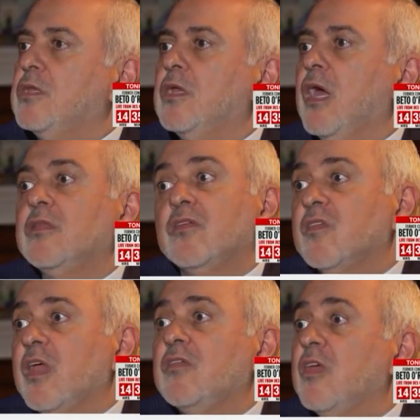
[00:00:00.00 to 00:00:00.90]
that the
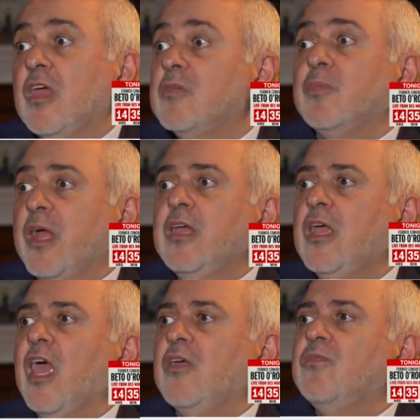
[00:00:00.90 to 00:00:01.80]
United States is
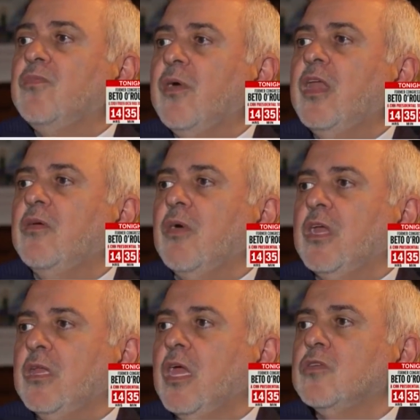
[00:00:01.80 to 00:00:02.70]
playing a very,
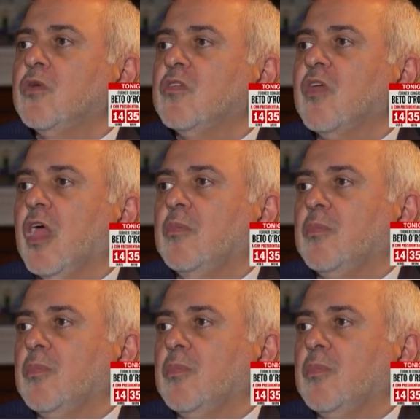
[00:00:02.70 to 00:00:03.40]
very dangerous game.